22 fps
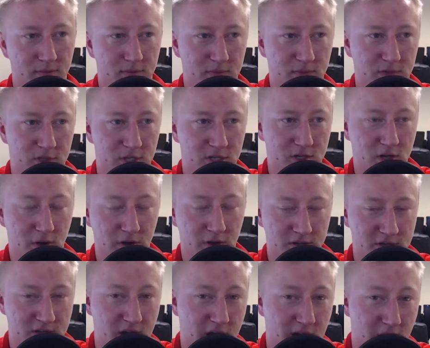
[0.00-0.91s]
Just know
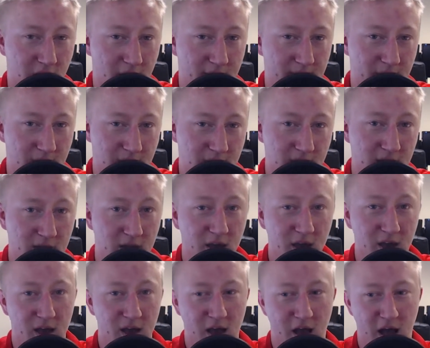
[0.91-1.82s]
it's not on me.
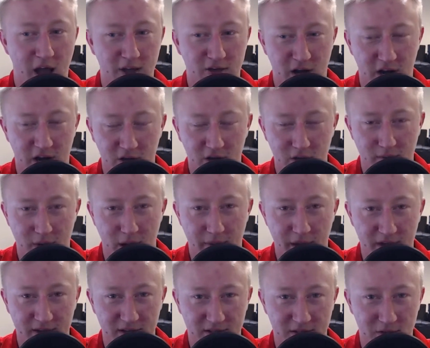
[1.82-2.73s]
I try to do my
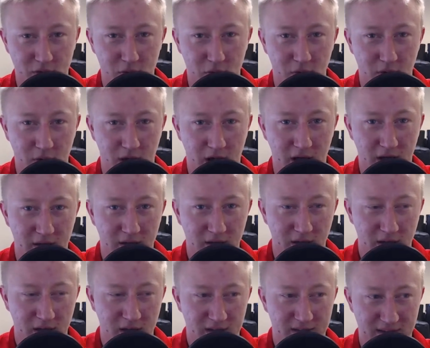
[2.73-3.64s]
best to
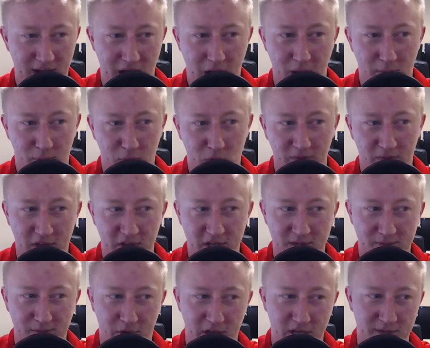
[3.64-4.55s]
soundproof this
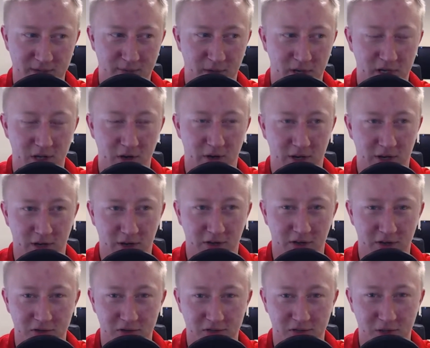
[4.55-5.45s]
place, but I can
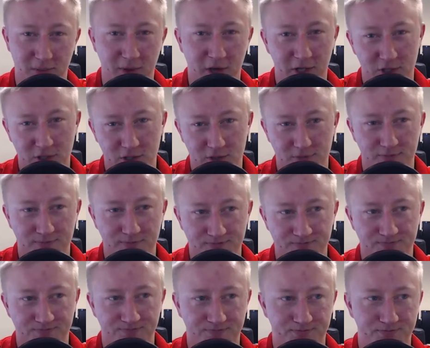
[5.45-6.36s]
only do so much.
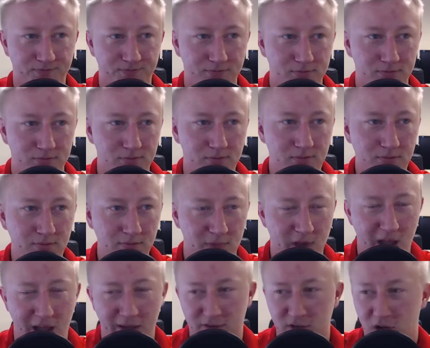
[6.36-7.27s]

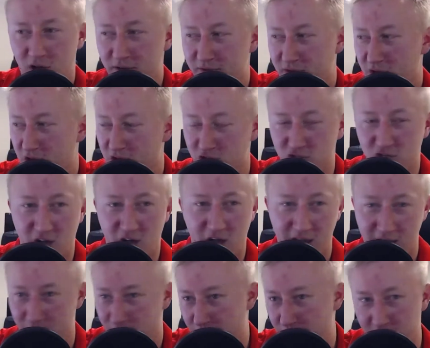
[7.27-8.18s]
After all, I've got a
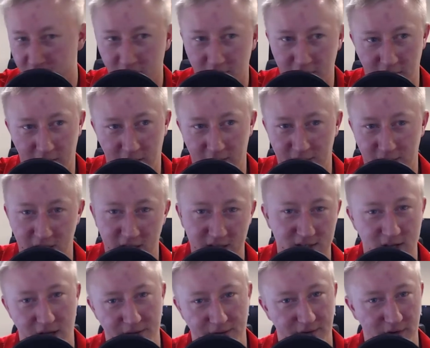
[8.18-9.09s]
giant window here, and that's
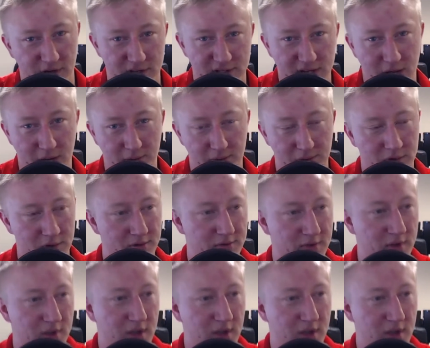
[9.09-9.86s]
not very soundproof.